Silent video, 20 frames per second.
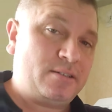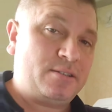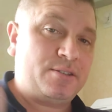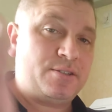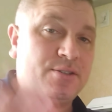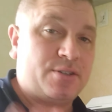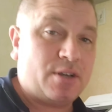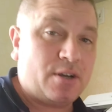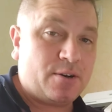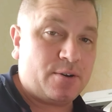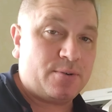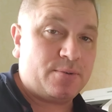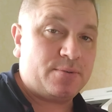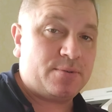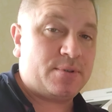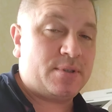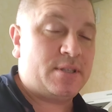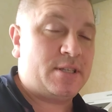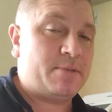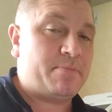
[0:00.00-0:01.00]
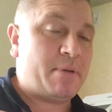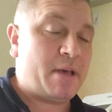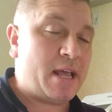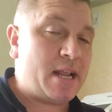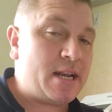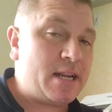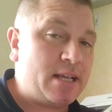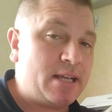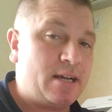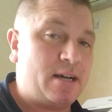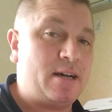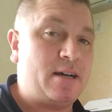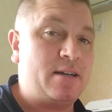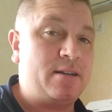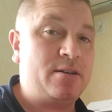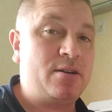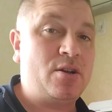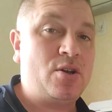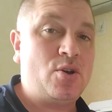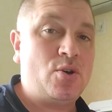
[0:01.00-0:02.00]
So depending
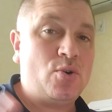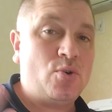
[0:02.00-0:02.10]
on